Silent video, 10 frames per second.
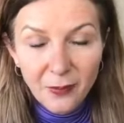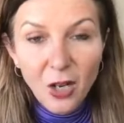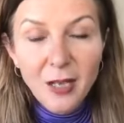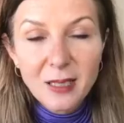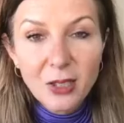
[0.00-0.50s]

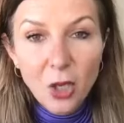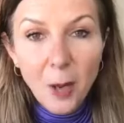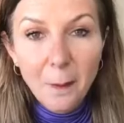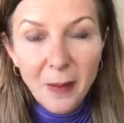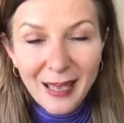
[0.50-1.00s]
If I did
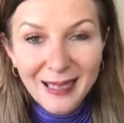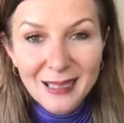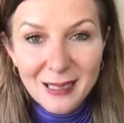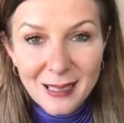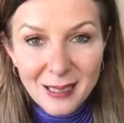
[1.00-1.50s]
not make
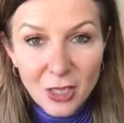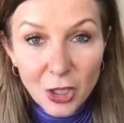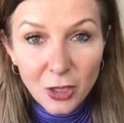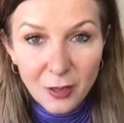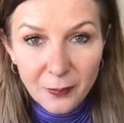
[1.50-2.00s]
a
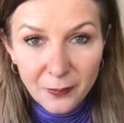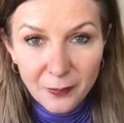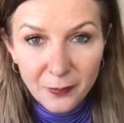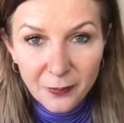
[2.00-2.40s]
decision,